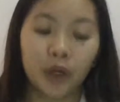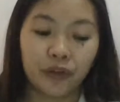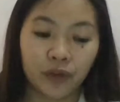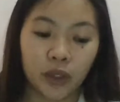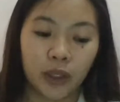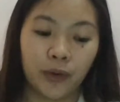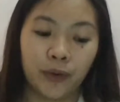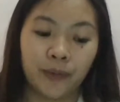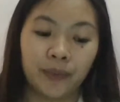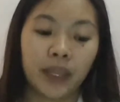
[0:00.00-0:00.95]
portfolio.
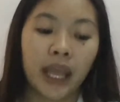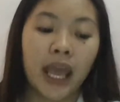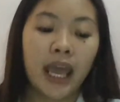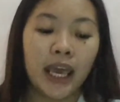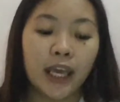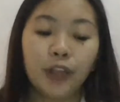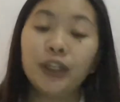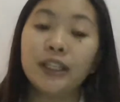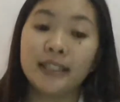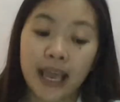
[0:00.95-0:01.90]
It
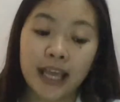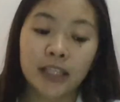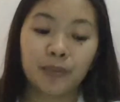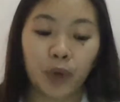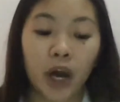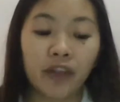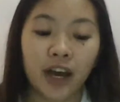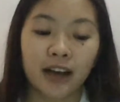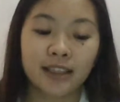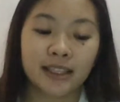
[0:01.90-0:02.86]
contains
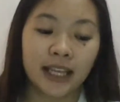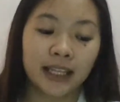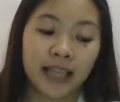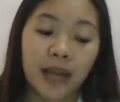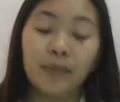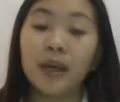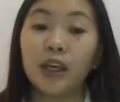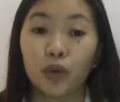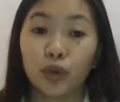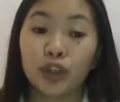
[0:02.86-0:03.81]
products that can be
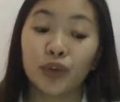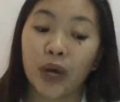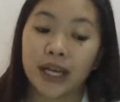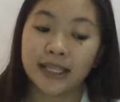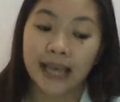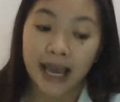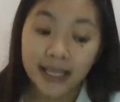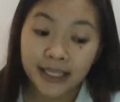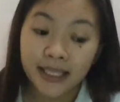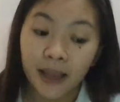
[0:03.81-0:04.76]
used to
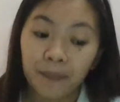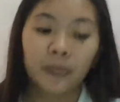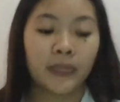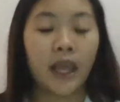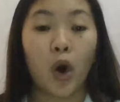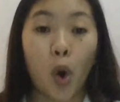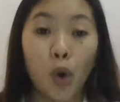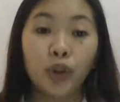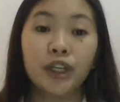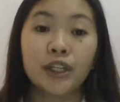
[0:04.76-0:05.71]
assess the
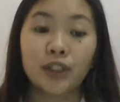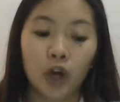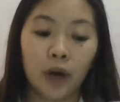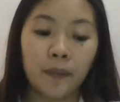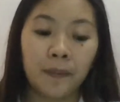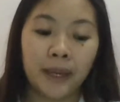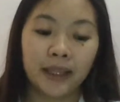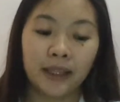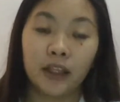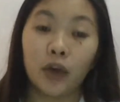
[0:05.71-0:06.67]
owner's
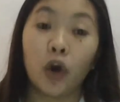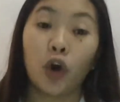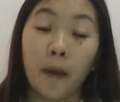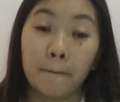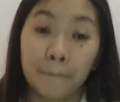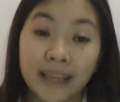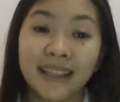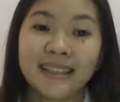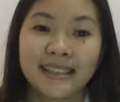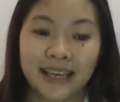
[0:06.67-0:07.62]

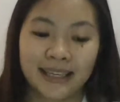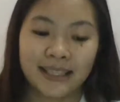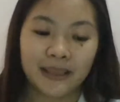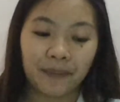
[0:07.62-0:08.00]
competences.